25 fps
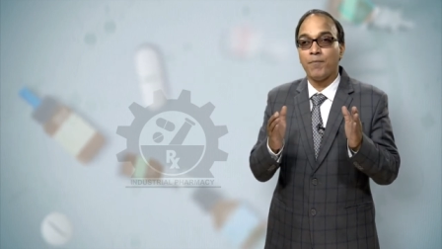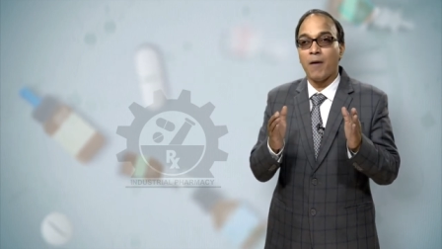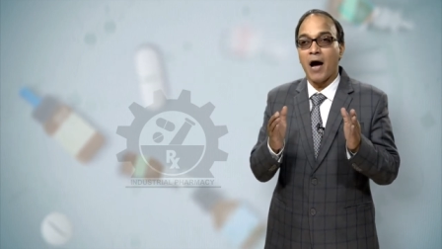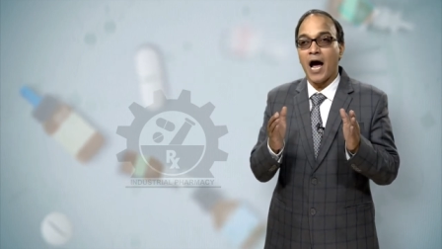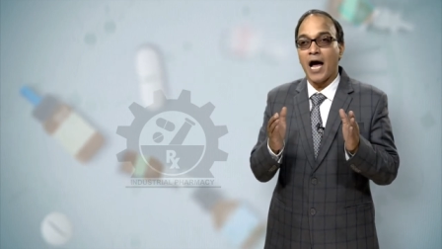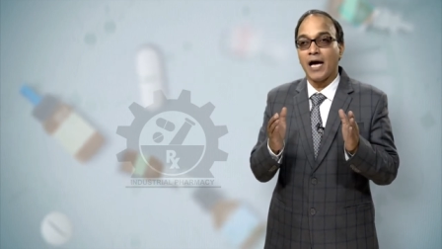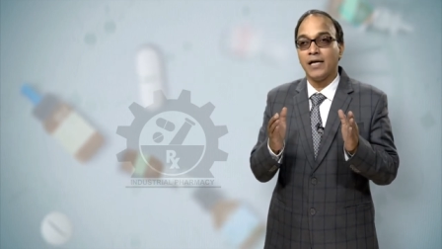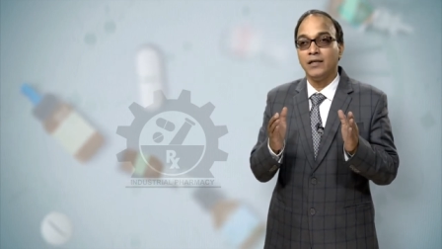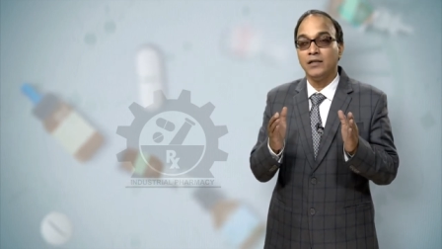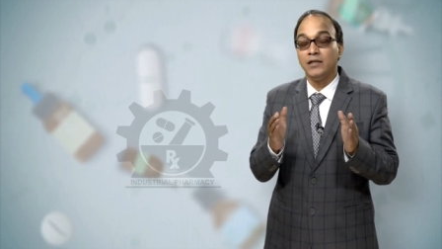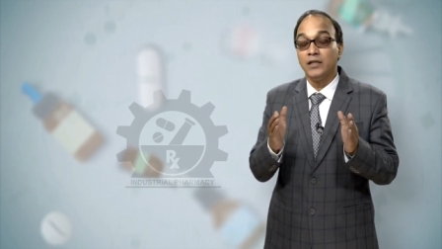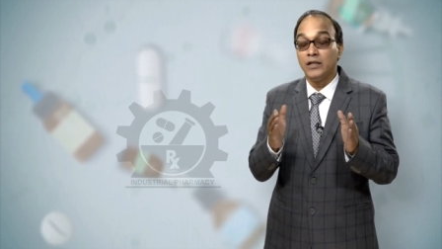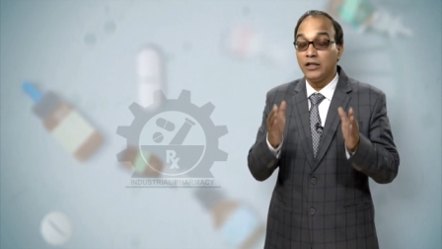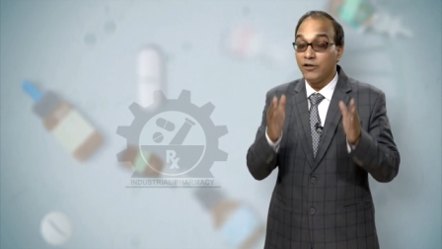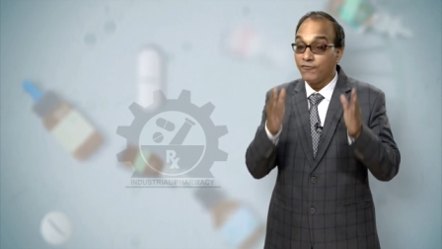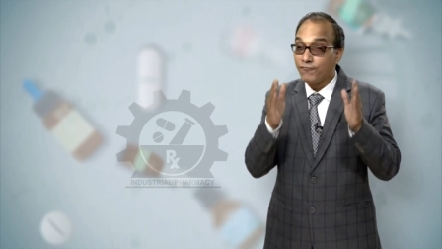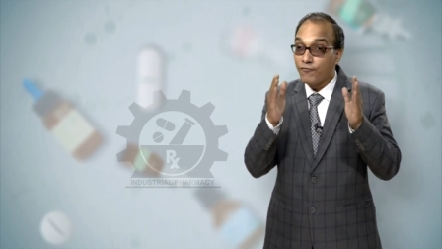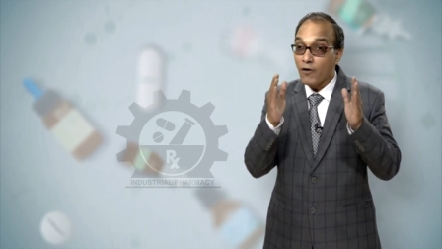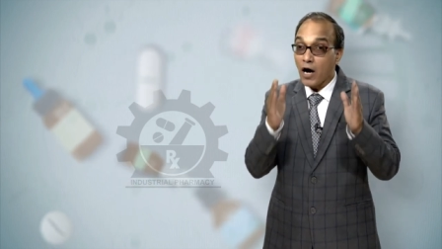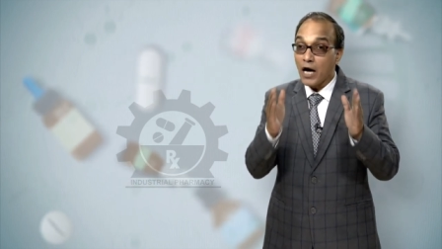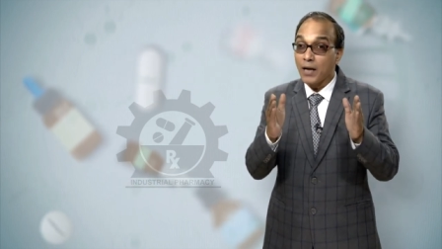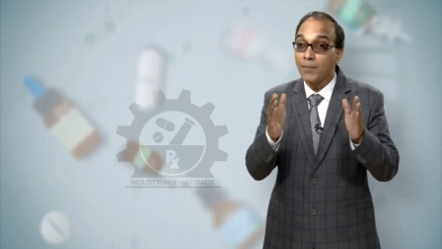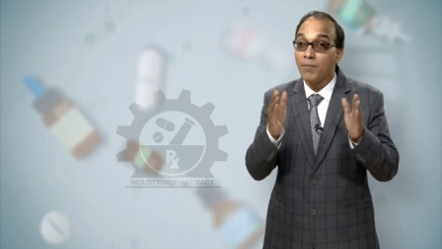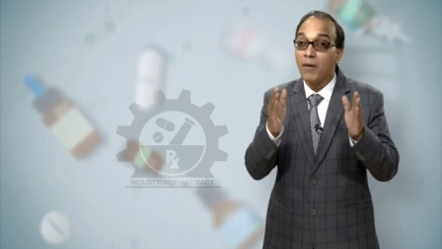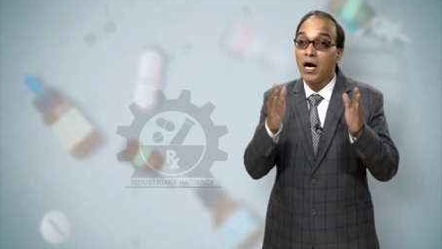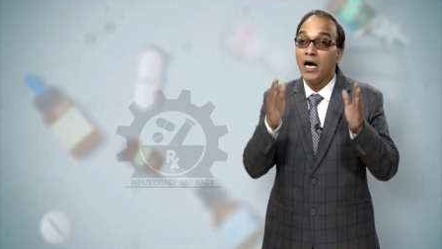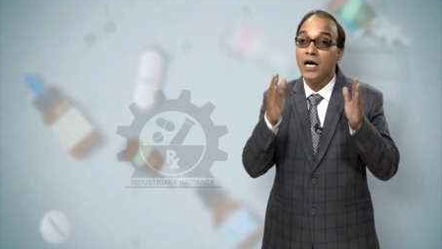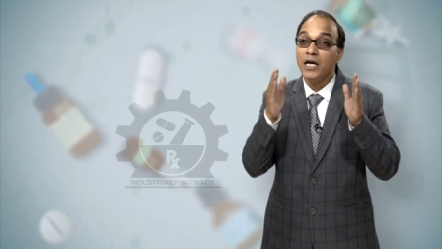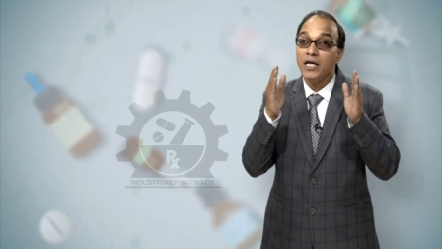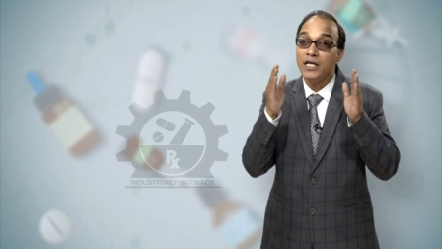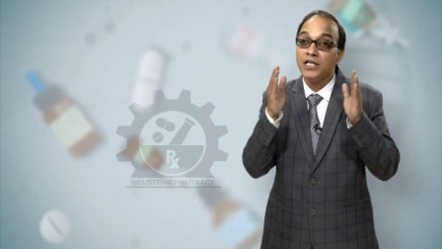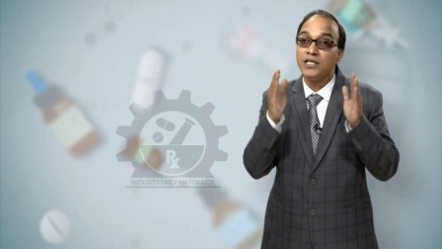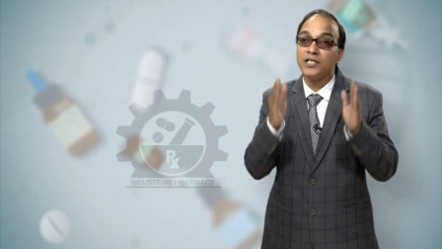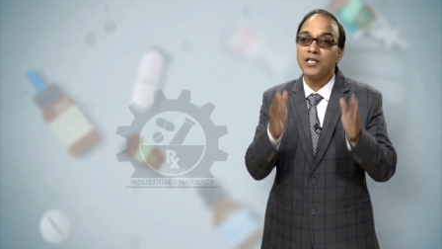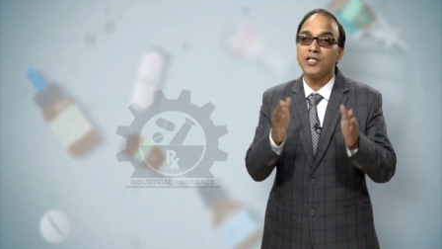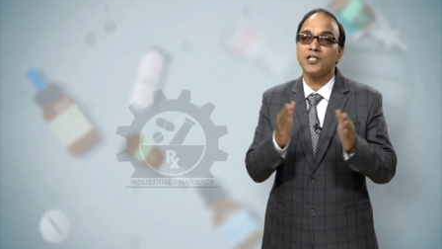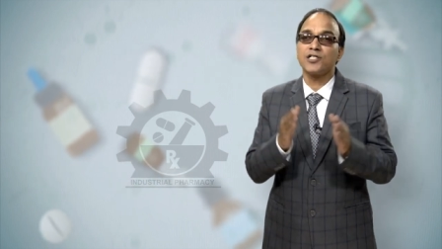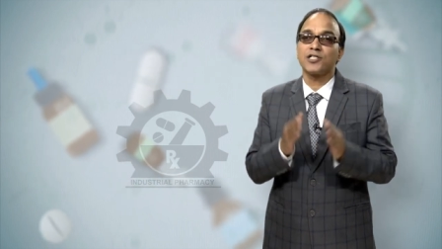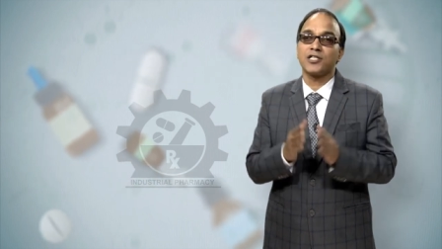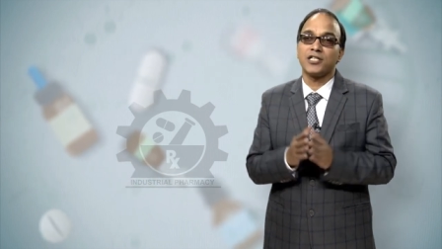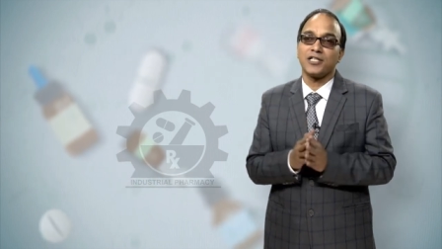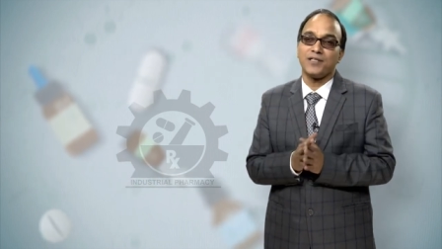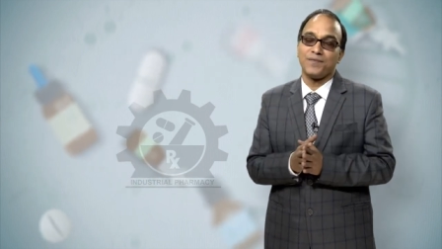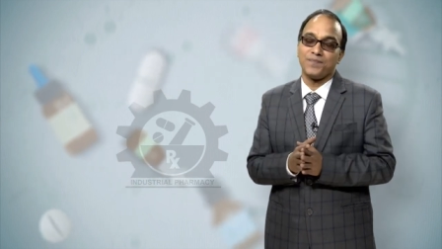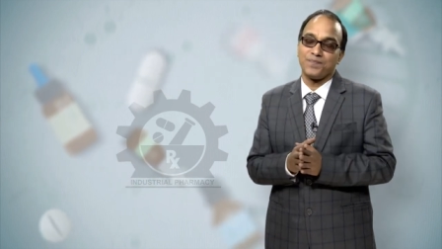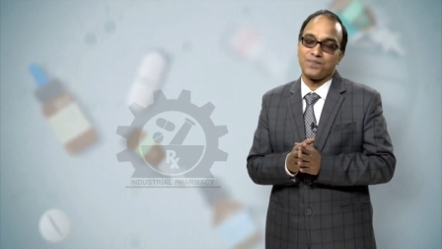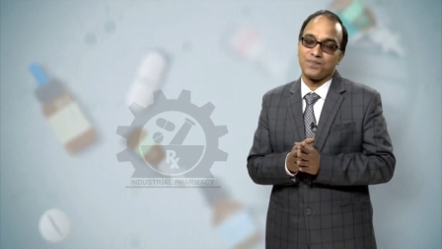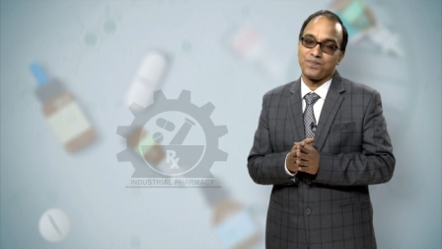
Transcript: by the pharma industry.